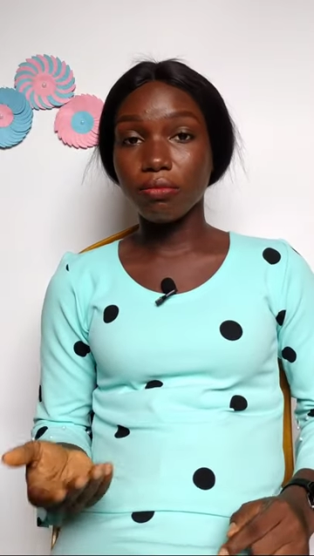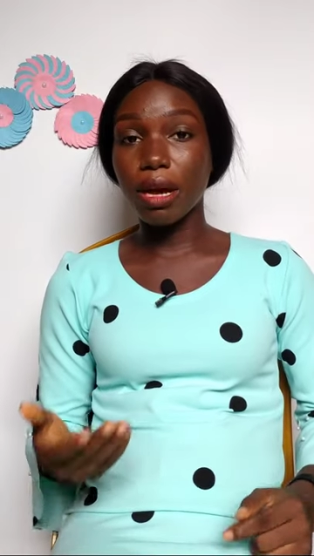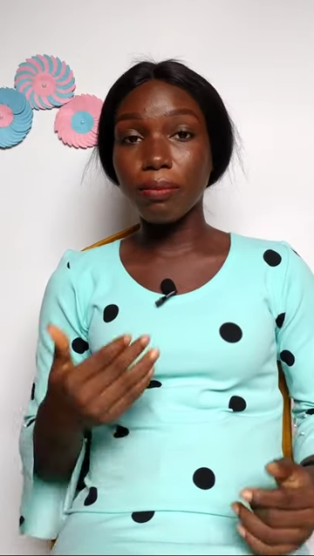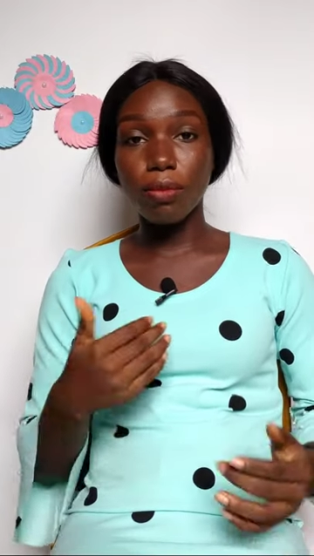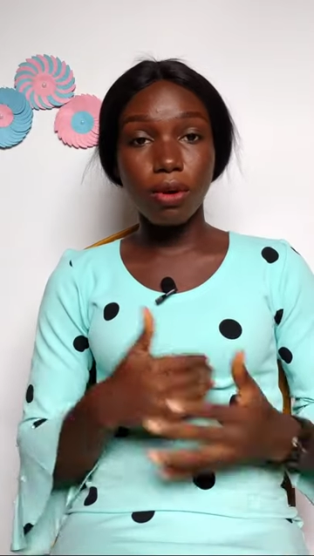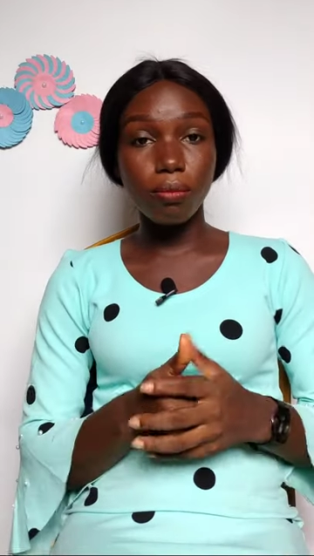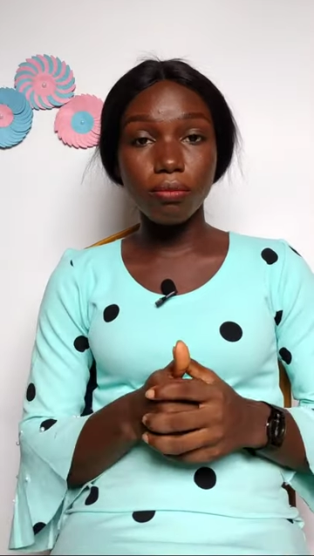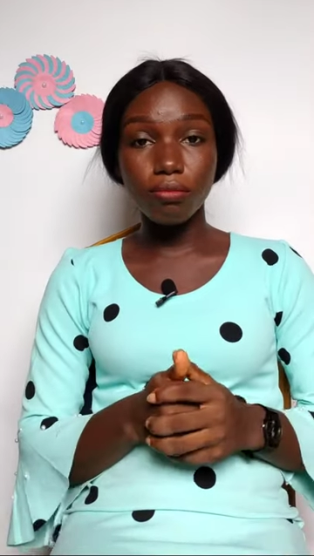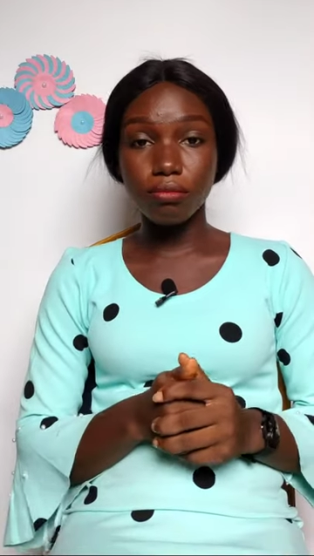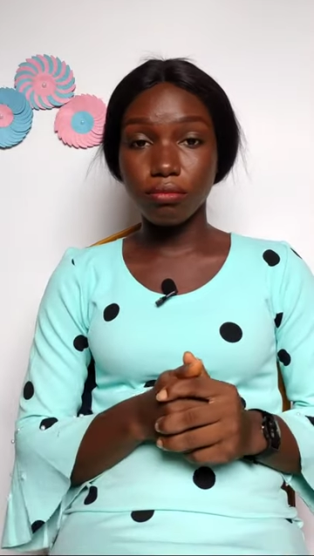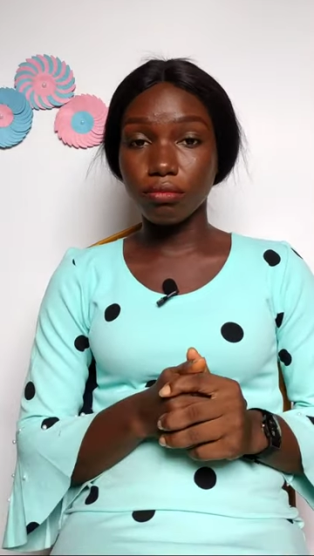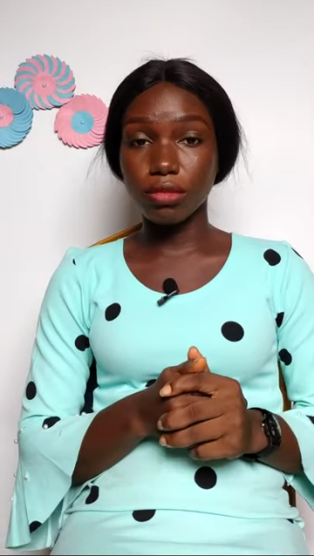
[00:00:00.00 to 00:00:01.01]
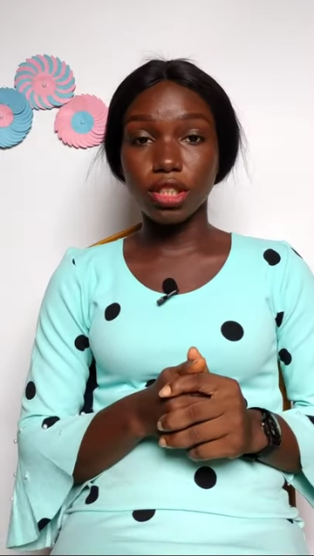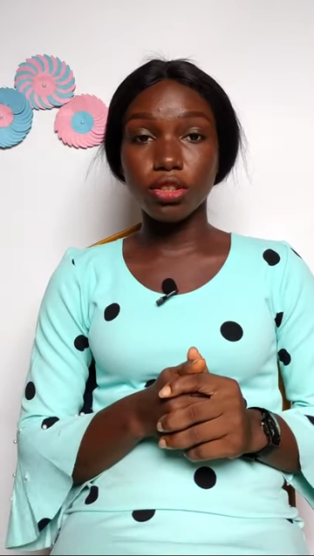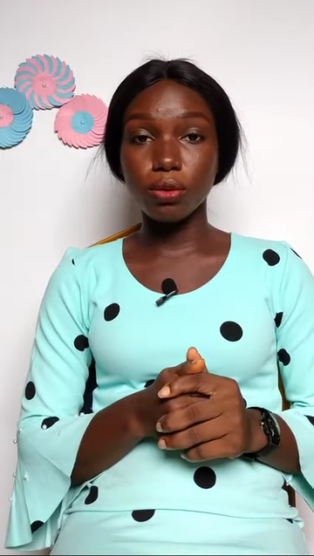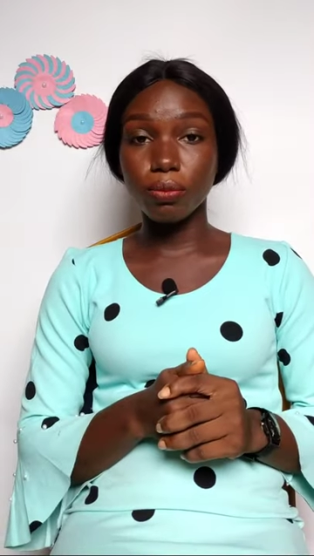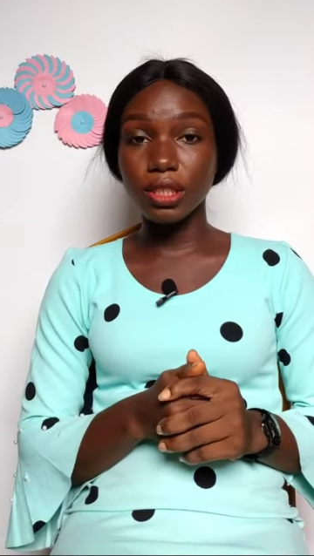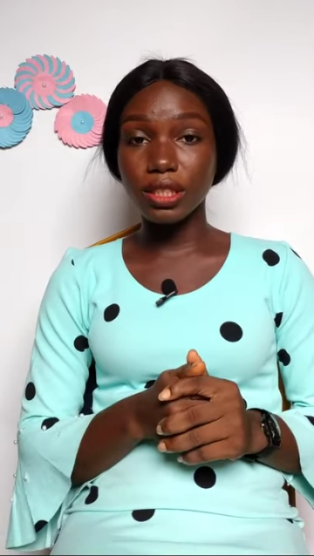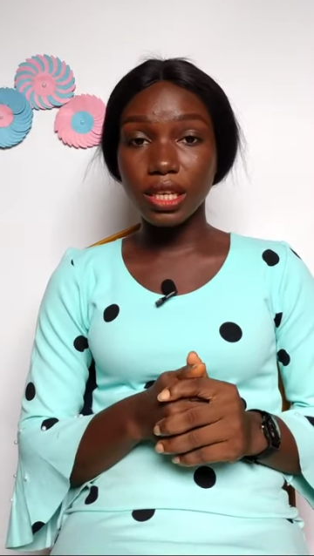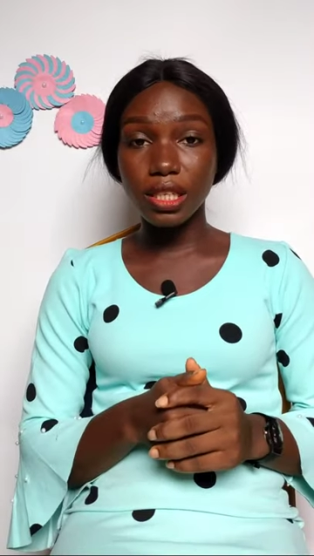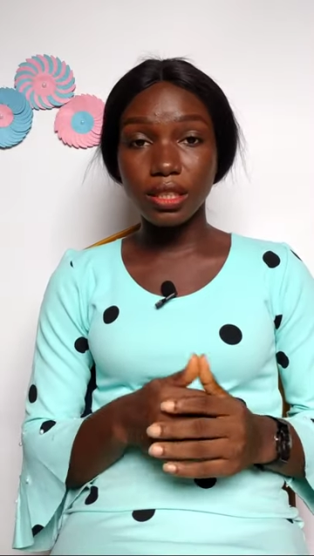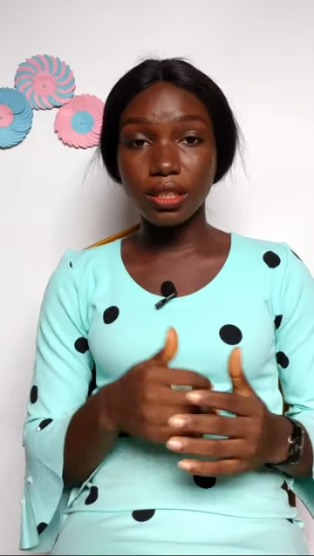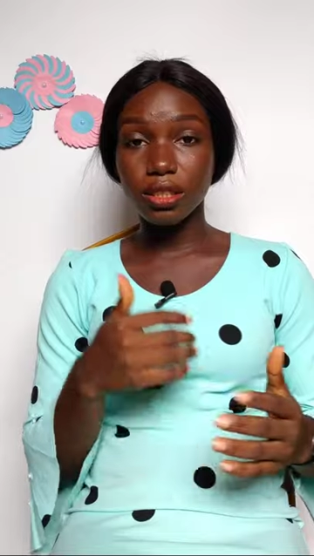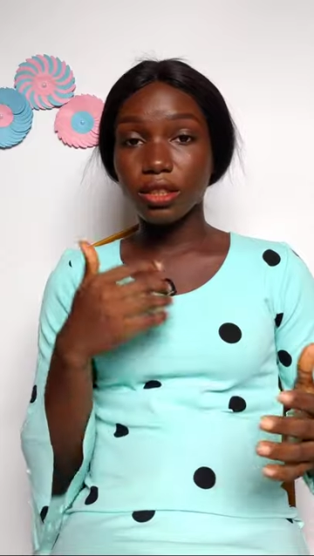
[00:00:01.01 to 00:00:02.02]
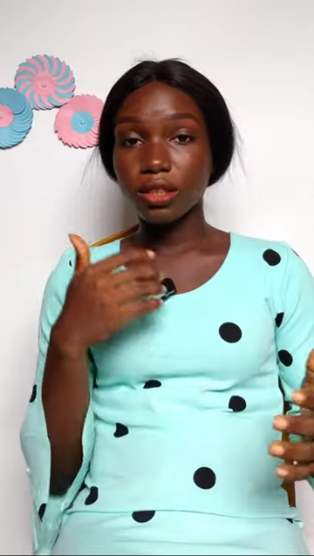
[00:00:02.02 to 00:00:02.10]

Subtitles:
My mom is into business.